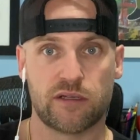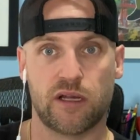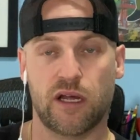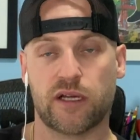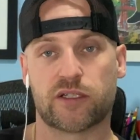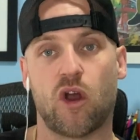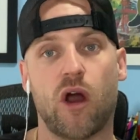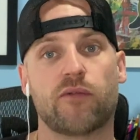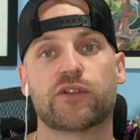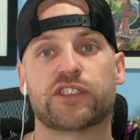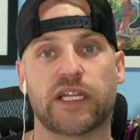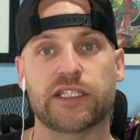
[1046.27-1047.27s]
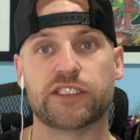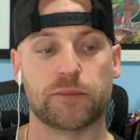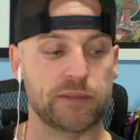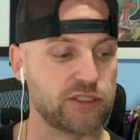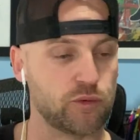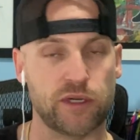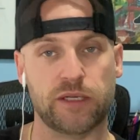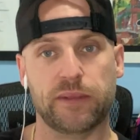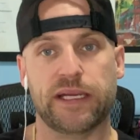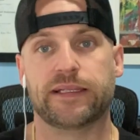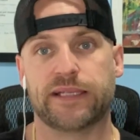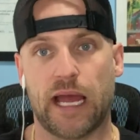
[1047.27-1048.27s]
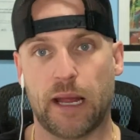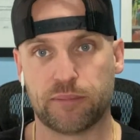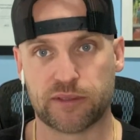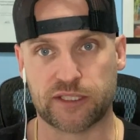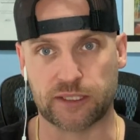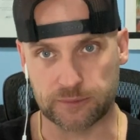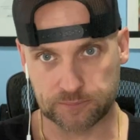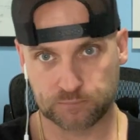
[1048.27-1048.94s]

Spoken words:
conversation between me and the applicant.